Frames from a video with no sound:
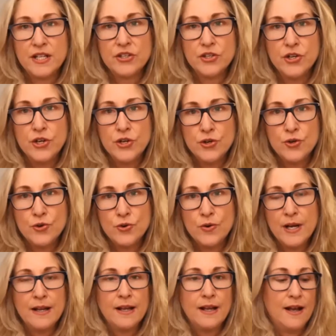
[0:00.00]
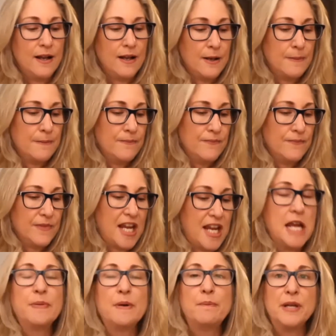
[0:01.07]
new
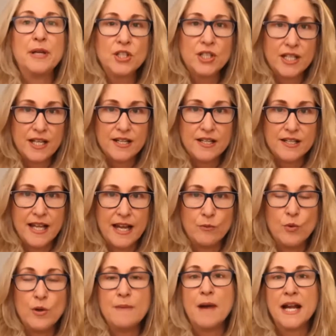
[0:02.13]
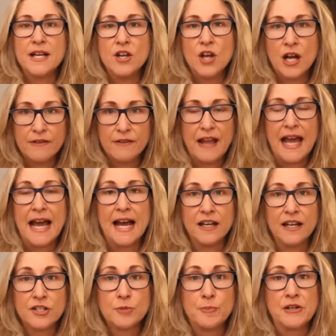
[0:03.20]
capabilities that we might not have had,
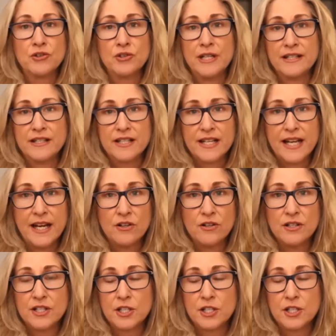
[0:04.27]
especially at scale,